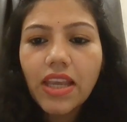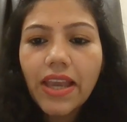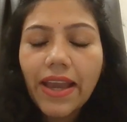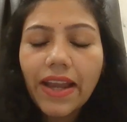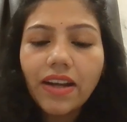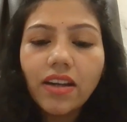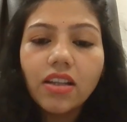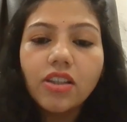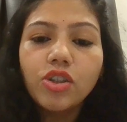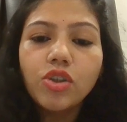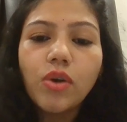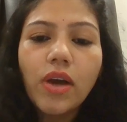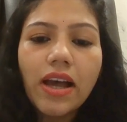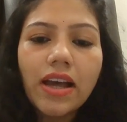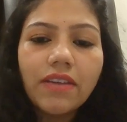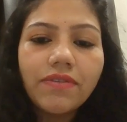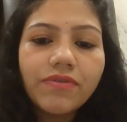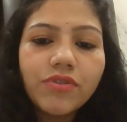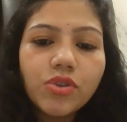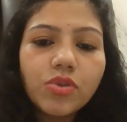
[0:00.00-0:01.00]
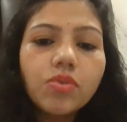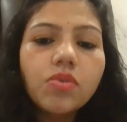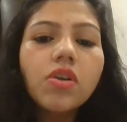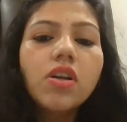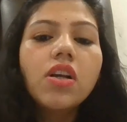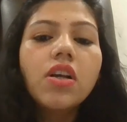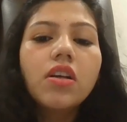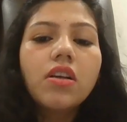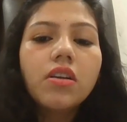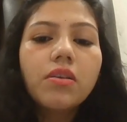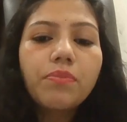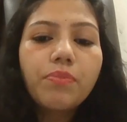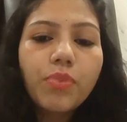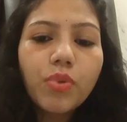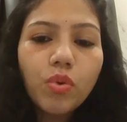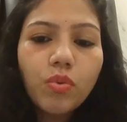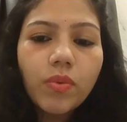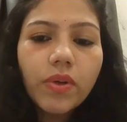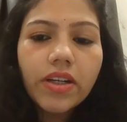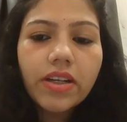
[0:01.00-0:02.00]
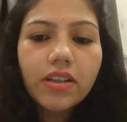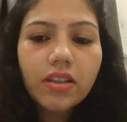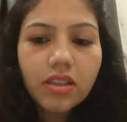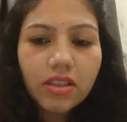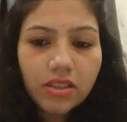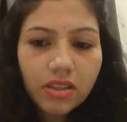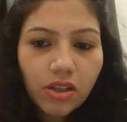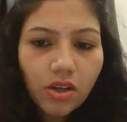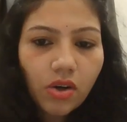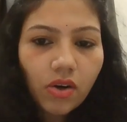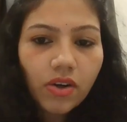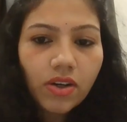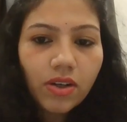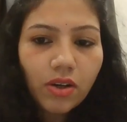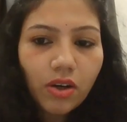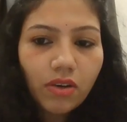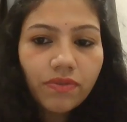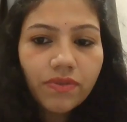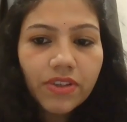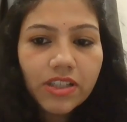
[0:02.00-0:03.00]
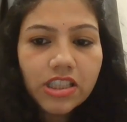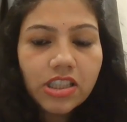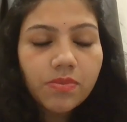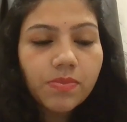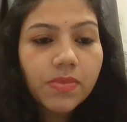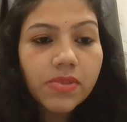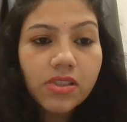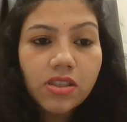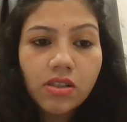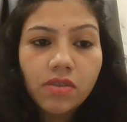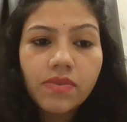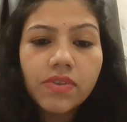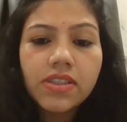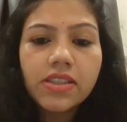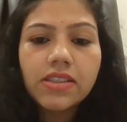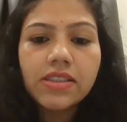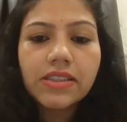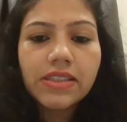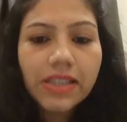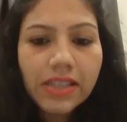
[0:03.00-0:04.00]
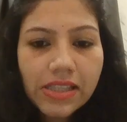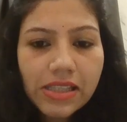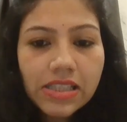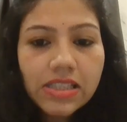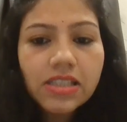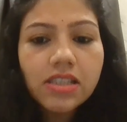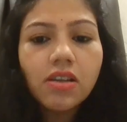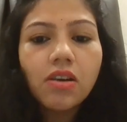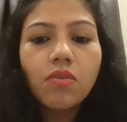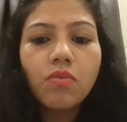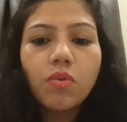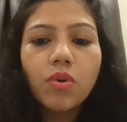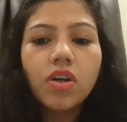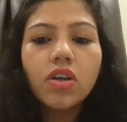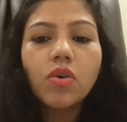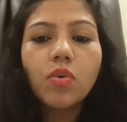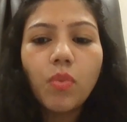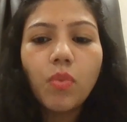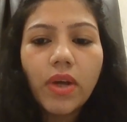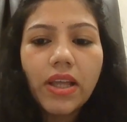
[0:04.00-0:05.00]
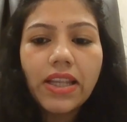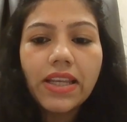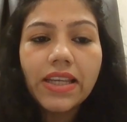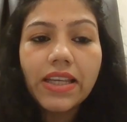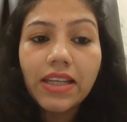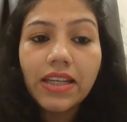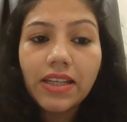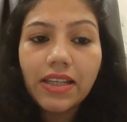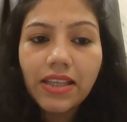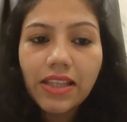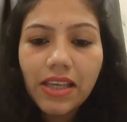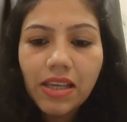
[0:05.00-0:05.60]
And you have to proven record of customer service skills, work well in